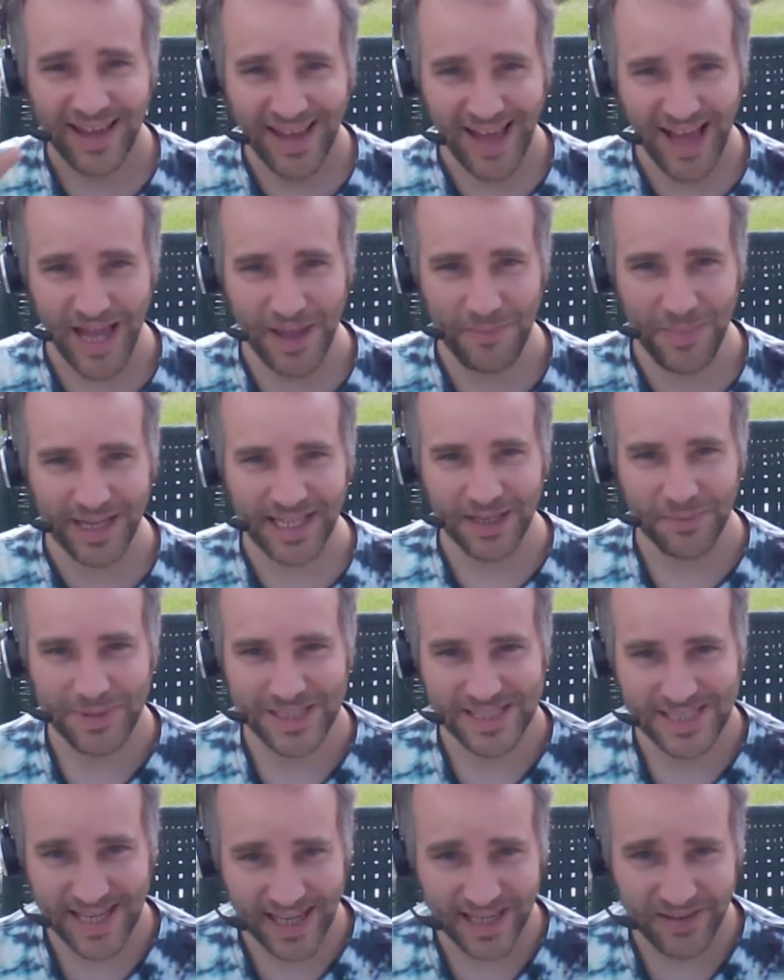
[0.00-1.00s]
Hi, my name
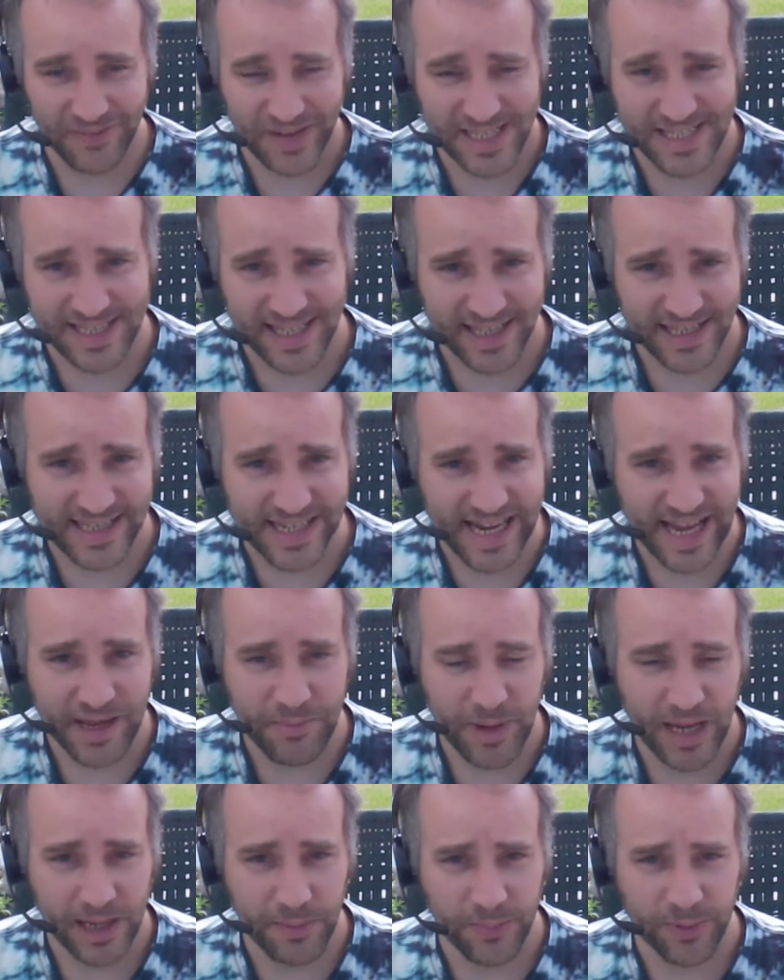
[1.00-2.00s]
is Andy Van Zant, and I
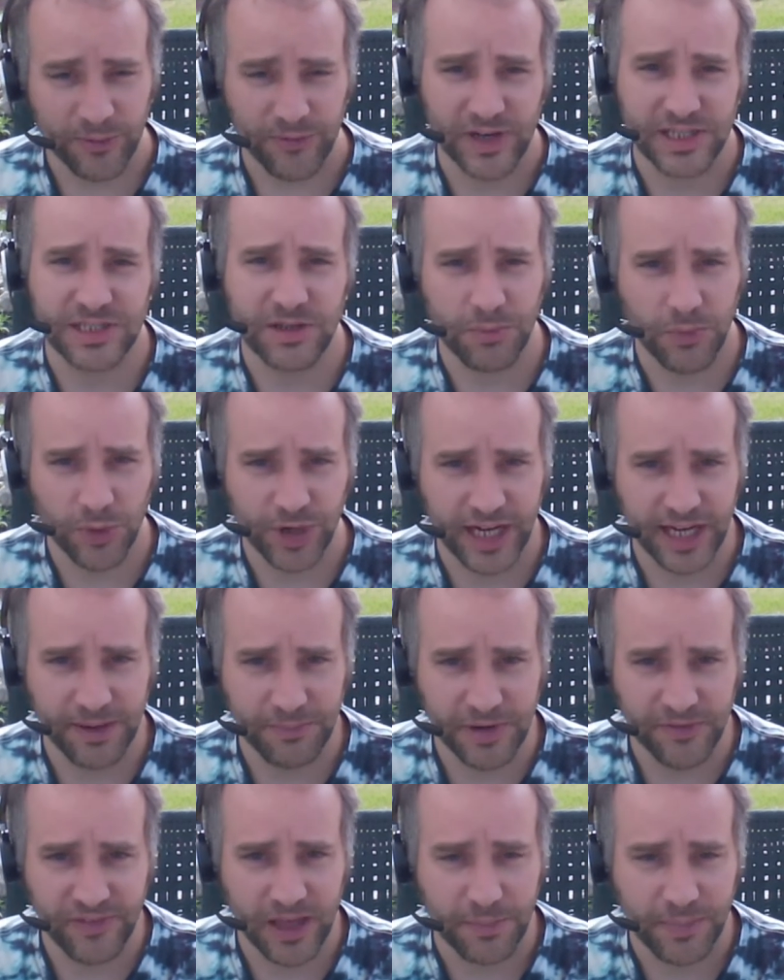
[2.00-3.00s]
am a professional board
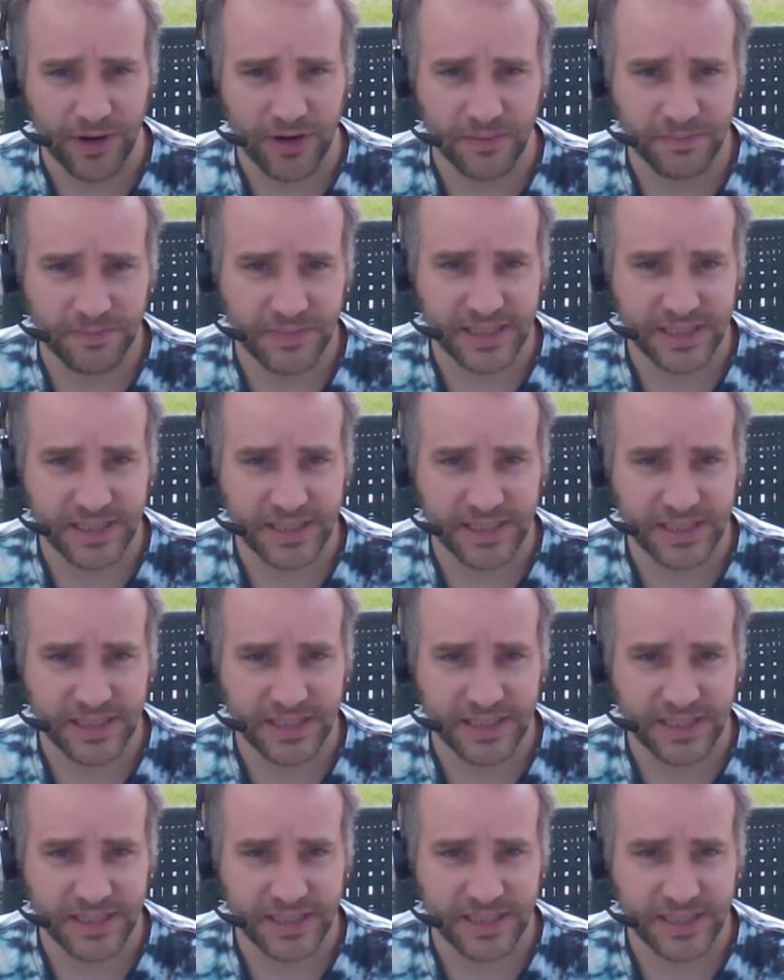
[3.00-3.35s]
game developer.